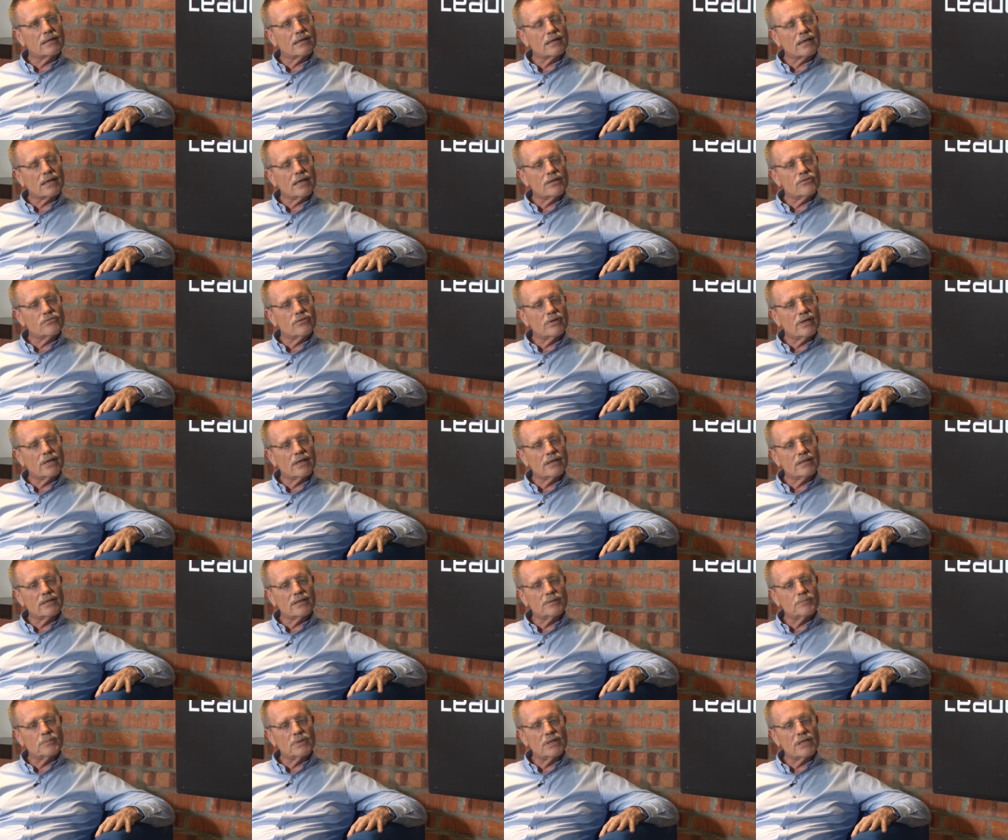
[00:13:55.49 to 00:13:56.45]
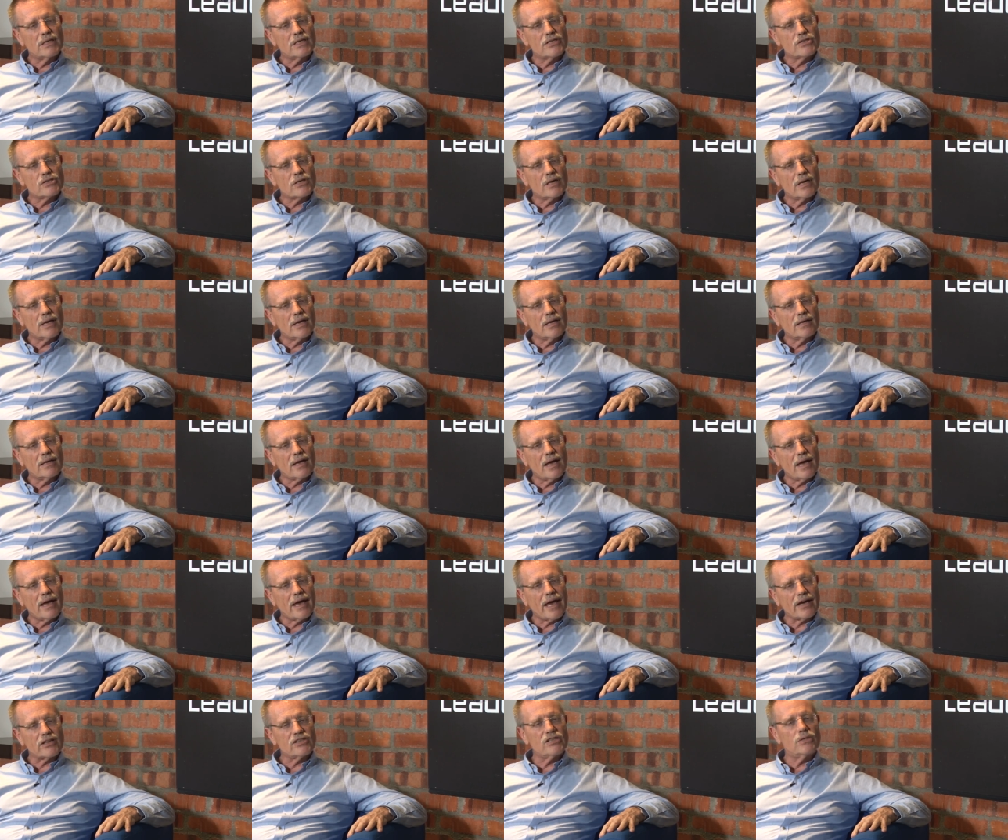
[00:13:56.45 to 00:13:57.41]
country head in Malaysia, I
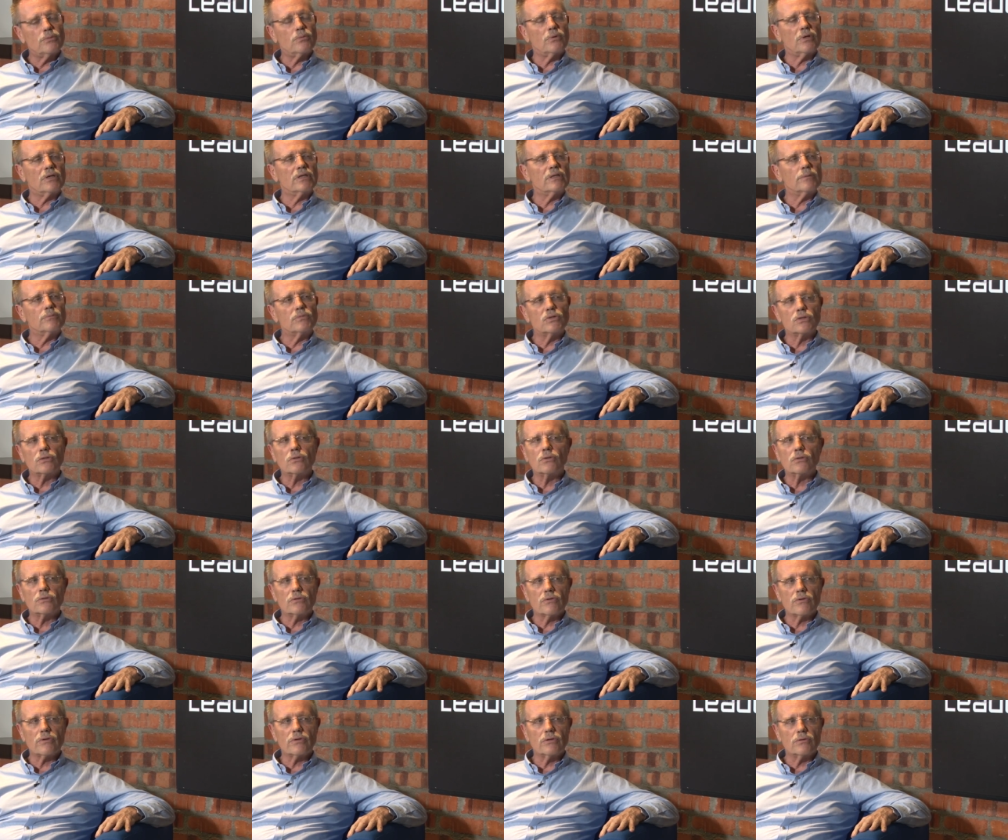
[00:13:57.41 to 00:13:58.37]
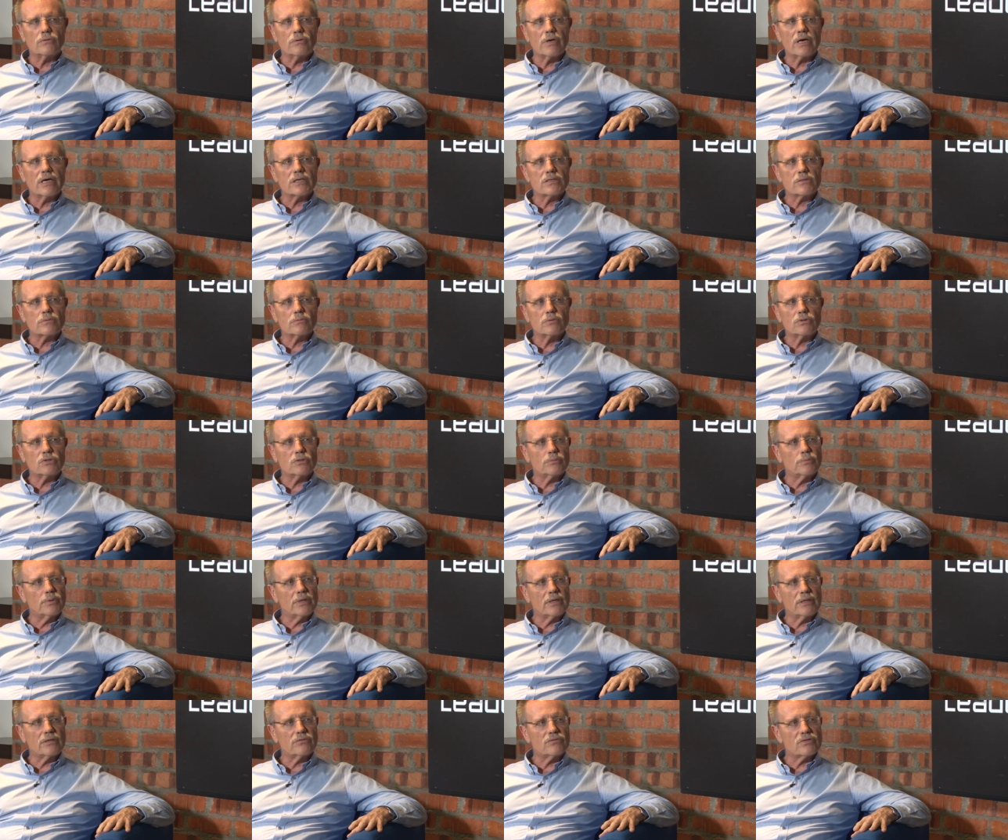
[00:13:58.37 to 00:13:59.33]
actually want him to go to the US. Would you
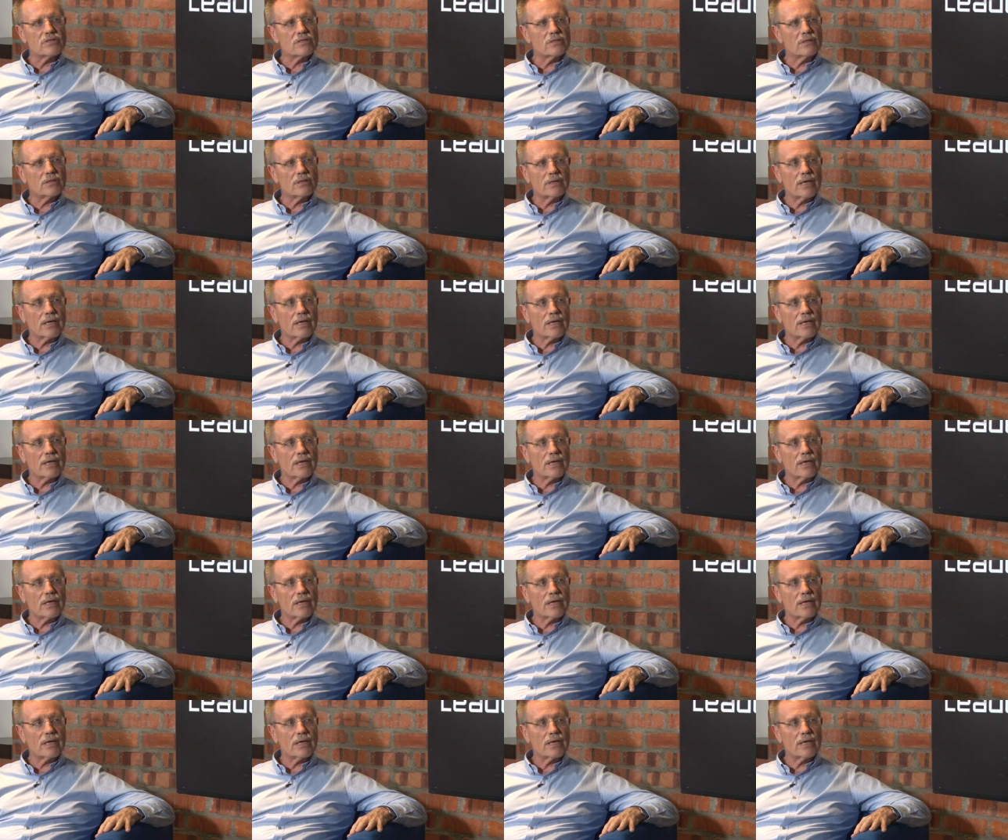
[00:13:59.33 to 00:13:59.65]
be interested?